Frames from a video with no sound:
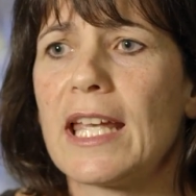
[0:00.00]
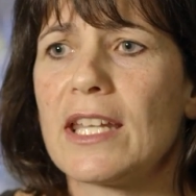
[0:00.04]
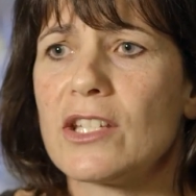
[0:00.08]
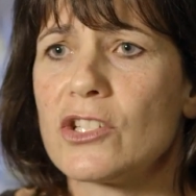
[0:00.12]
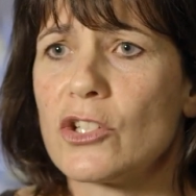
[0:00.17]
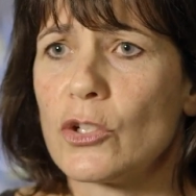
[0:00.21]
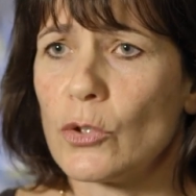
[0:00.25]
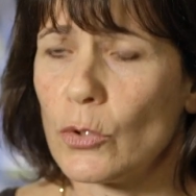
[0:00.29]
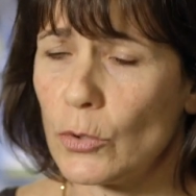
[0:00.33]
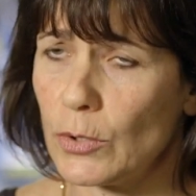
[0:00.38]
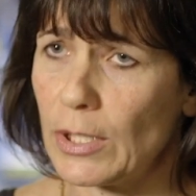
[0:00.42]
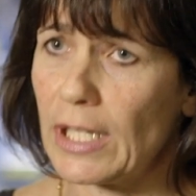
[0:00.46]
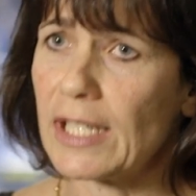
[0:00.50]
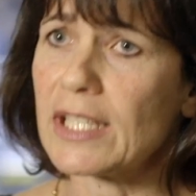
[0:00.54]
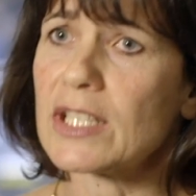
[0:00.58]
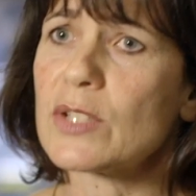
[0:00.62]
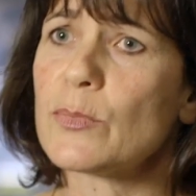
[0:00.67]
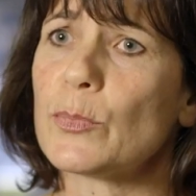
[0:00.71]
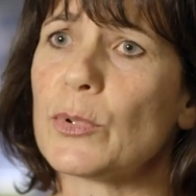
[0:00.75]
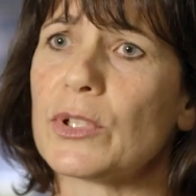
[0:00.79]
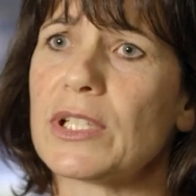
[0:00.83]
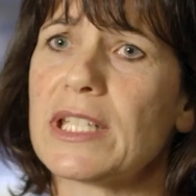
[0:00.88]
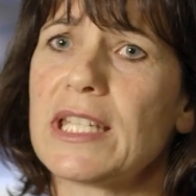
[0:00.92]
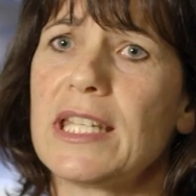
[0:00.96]
has their own
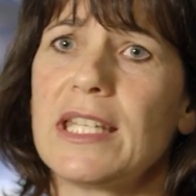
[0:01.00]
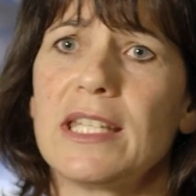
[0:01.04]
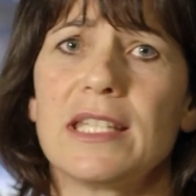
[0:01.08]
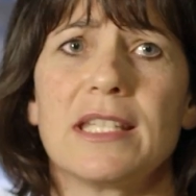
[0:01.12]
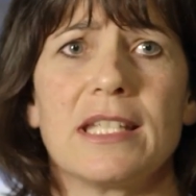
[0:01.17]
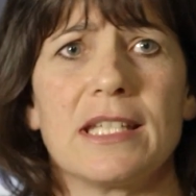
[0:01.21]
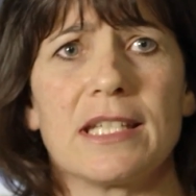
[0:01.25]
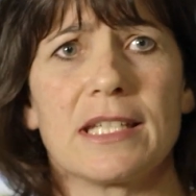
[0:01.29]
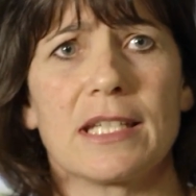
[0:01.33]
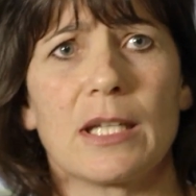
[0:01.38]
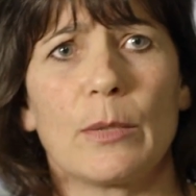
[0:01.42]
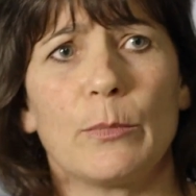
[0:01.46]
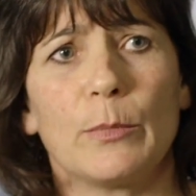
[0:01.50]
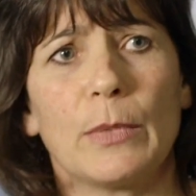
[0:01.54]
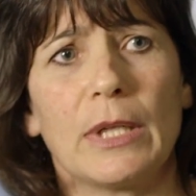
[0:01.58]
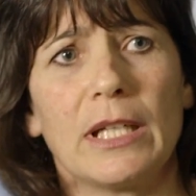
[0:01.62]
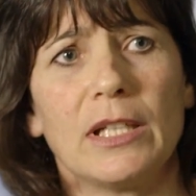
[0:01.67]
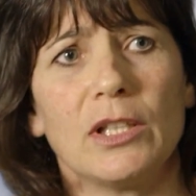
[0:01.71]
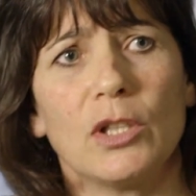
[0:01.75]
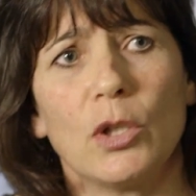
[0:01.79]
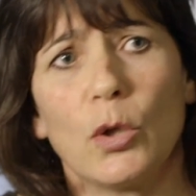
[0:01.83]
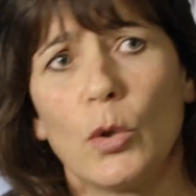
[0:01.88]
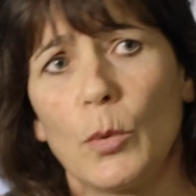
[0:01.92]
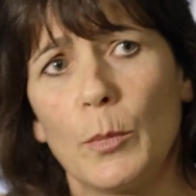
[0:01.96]
expertise, and some
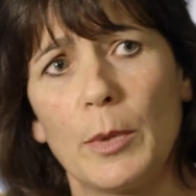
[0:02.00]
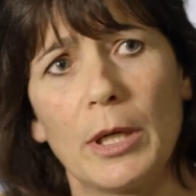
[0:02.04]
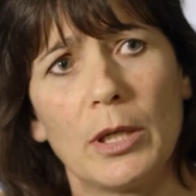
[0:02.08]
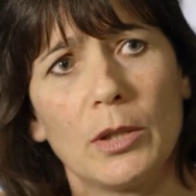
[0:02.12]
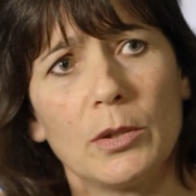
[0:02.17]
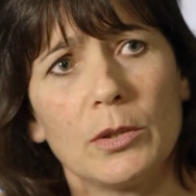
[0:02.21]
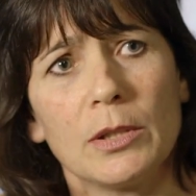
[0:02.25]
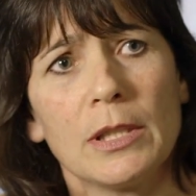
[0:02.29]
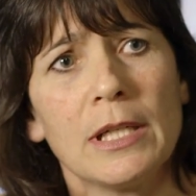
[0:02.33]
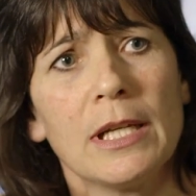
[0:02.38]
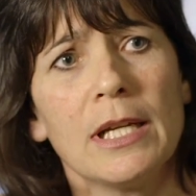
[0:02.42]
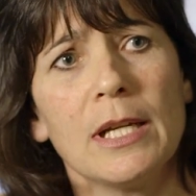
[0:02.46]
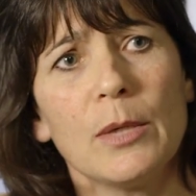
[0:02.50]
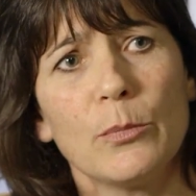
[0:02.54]
might know about